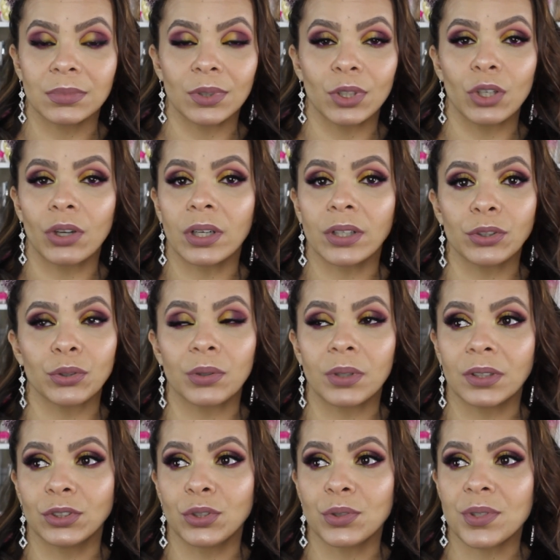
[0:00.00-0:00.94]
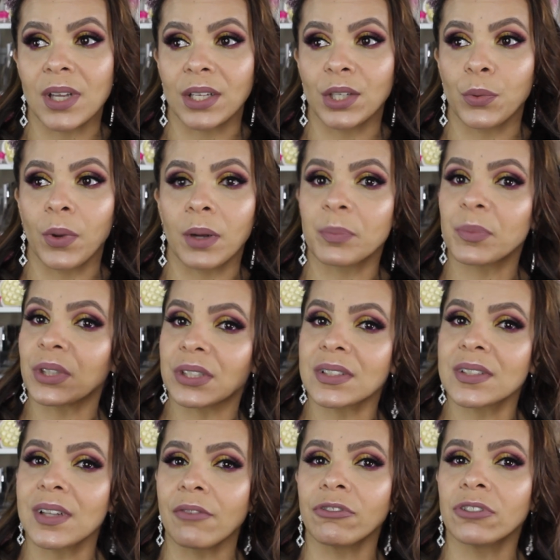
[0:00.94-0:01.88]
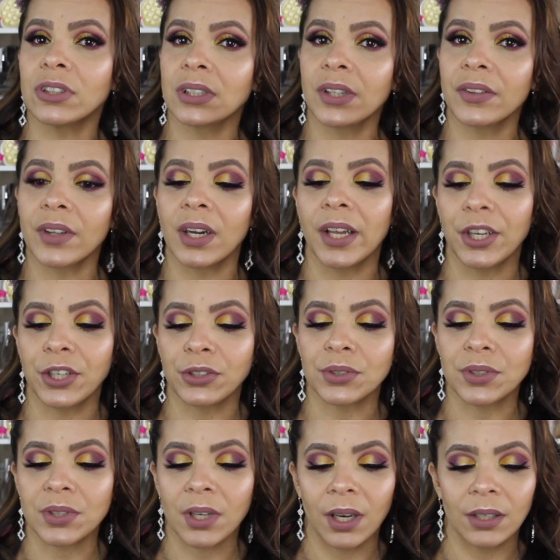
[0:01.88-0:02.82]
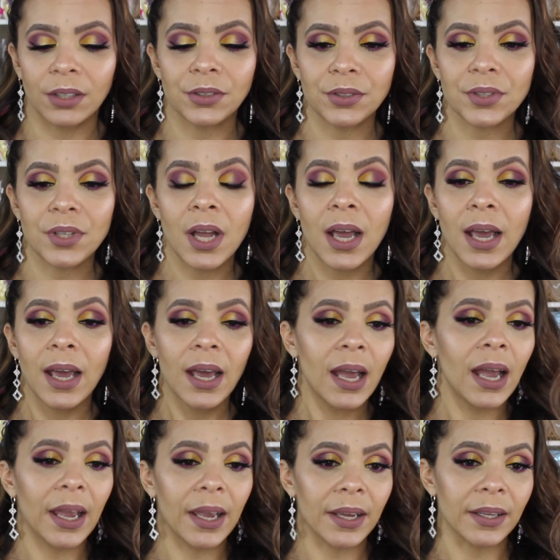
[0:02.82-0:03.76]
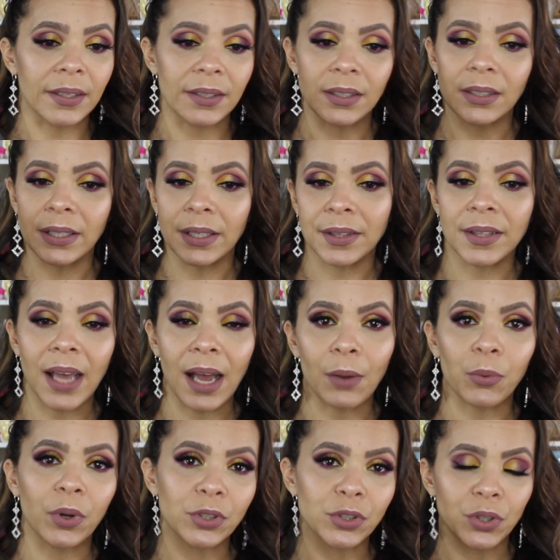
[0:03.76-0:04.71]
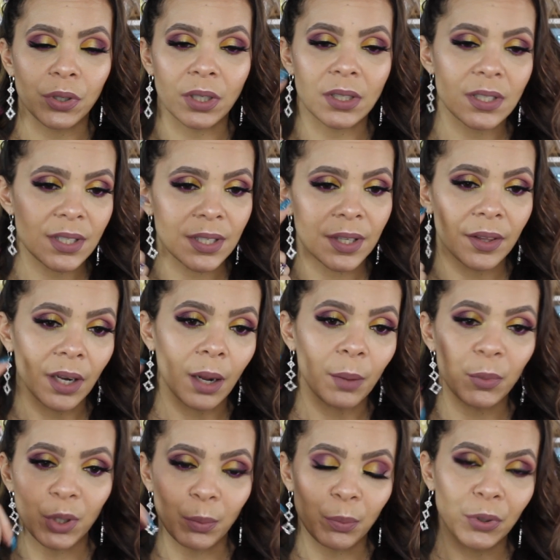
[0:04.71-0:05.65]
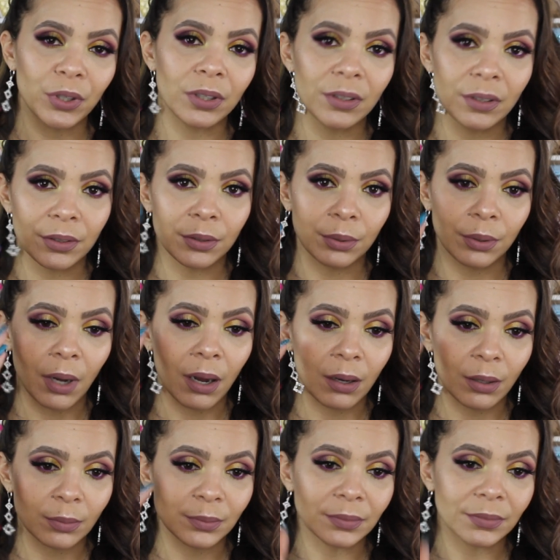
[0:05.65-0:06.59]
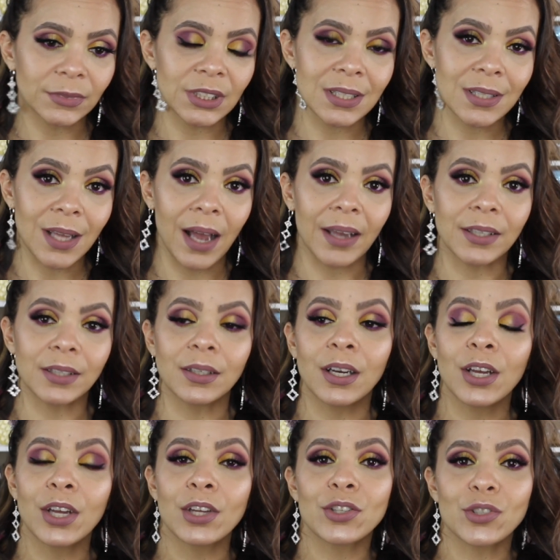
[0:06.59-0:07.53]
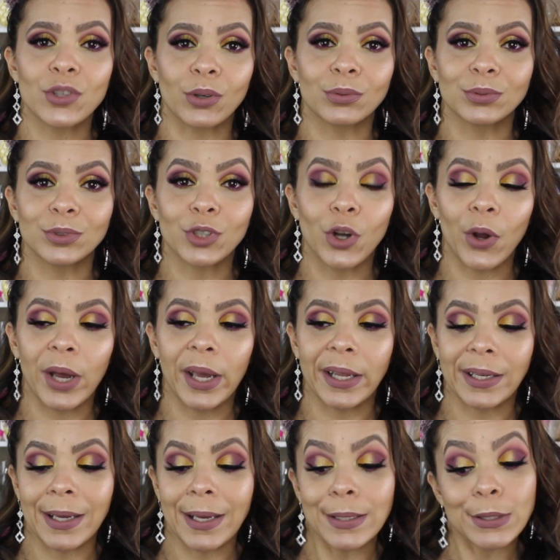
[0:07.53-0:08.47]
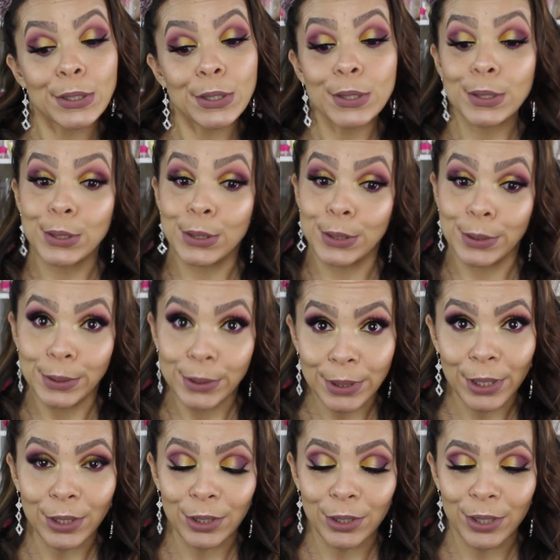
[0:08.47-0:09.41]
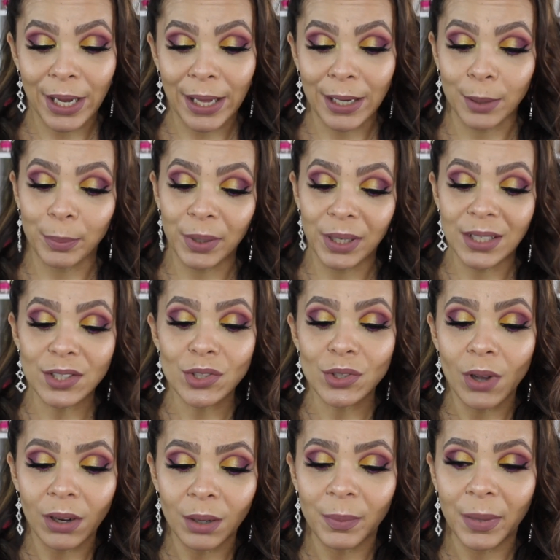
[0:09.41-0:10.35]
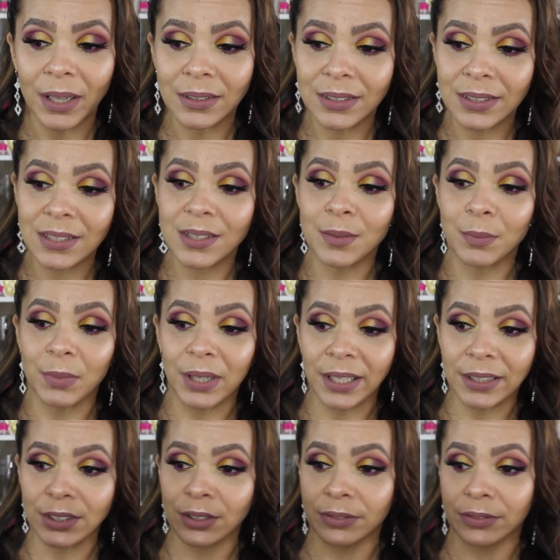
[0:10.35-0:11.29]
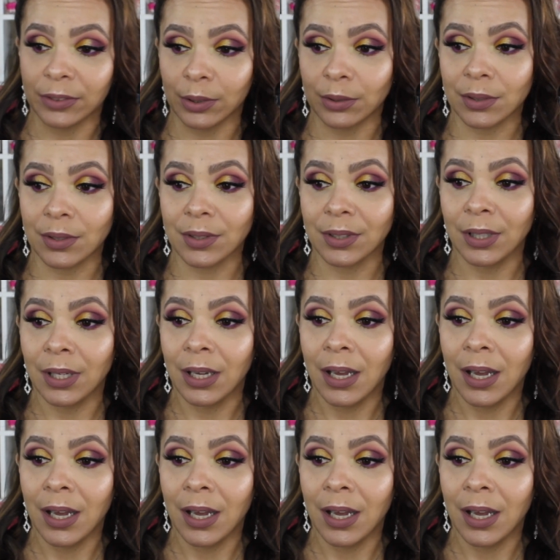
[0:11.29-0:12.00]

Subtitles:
Look you can use anywhere, but it's definitely the Lakers colors, and in that one you're going to see that I'm going to put a little design, so go ahead and take a look at it. But let's talk about these Blendifuls.